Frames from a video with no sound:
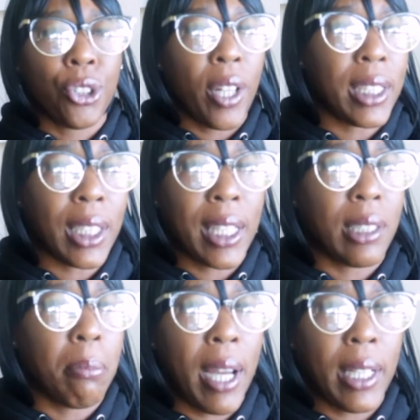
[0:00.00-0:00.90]
dress like
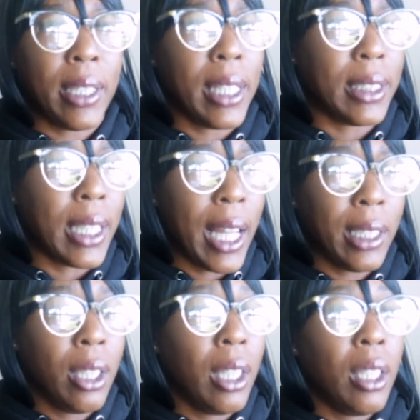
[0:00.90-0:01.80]
somebody that's
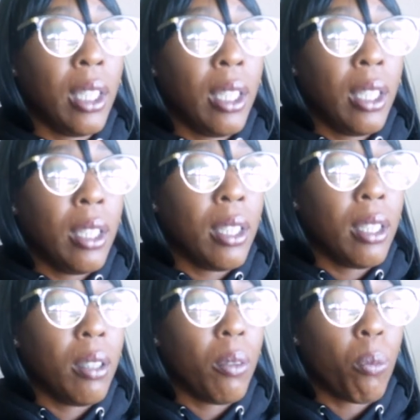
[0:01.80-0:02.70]
not
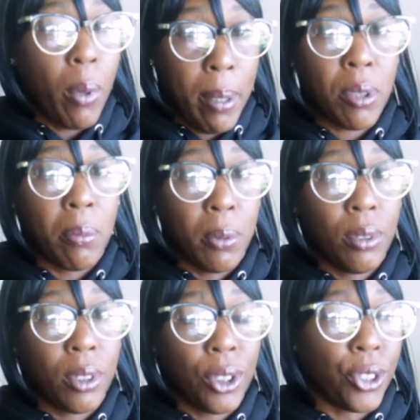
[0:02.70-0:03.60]

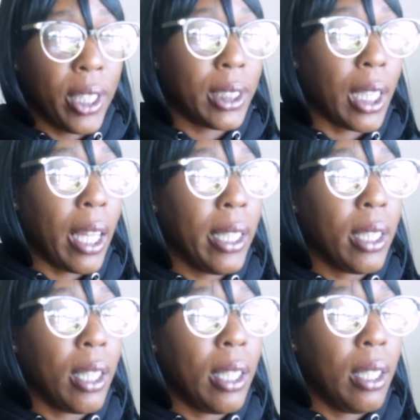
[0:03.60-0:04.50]
reputable to dress like.